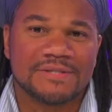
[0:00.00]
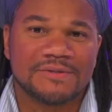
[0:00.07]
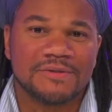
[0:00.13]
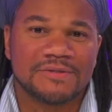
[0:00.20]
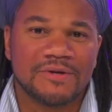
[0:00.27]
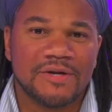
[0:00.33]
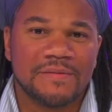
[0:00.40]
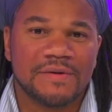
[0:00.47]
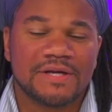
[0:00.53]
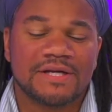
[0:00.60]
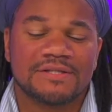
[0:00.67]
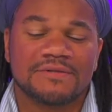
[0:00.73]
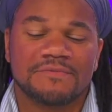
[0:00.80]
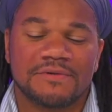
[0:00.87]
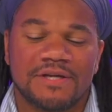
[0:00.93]
school. It's only
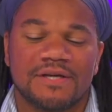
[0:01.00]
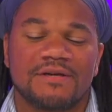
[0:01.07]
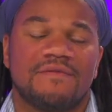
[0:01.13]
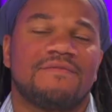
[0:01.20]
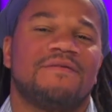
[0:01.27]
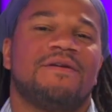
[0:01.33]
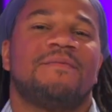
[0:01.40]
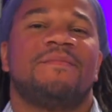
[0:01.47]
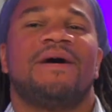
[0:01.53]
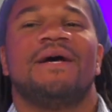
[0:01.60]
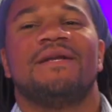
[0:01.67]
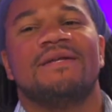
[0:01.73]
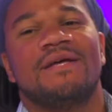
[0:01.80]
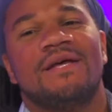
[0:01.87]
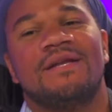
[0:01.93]
because a really good friend of
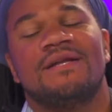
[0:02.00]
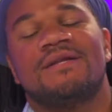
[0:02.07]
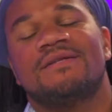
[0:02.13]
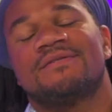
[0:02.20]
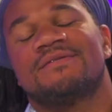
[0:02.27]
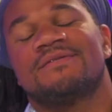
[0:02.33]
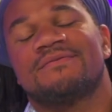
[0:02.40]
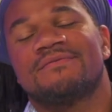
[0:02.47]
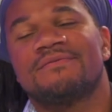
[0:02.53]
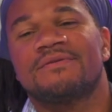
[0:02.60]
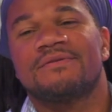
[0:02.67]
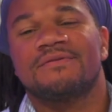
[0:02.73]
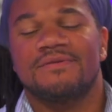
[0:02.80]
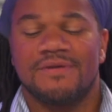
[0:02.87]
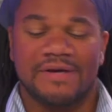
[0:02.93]
mine, and
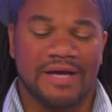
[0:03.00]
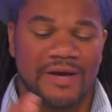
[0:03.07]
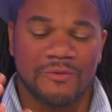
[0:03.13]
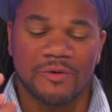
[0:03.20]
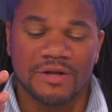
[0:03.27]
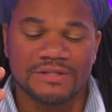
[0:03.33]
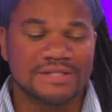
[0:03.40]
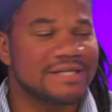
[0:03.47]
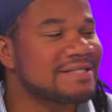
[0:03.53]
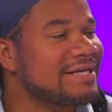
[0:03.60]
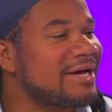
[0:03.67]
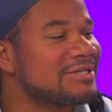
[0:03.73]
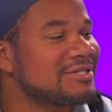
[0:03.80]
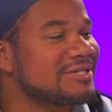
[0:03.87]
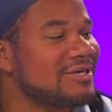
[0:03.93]
okay, well, this is
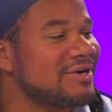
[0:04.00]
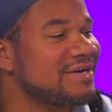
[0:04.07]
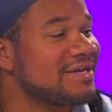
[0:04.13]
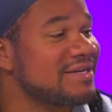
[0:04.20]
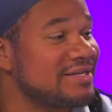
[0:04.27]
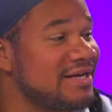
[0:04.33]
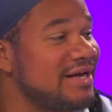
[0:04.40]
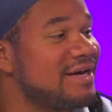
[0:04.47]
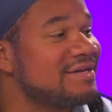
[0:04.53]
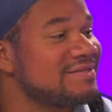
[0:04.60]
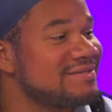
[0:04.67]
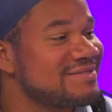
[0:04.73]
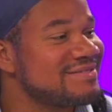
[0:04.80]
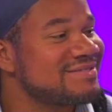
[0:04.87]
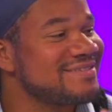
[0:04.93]
how it started. Yeah.
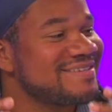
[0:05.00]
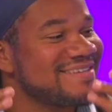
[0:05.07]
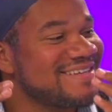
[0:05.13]
Fuck you.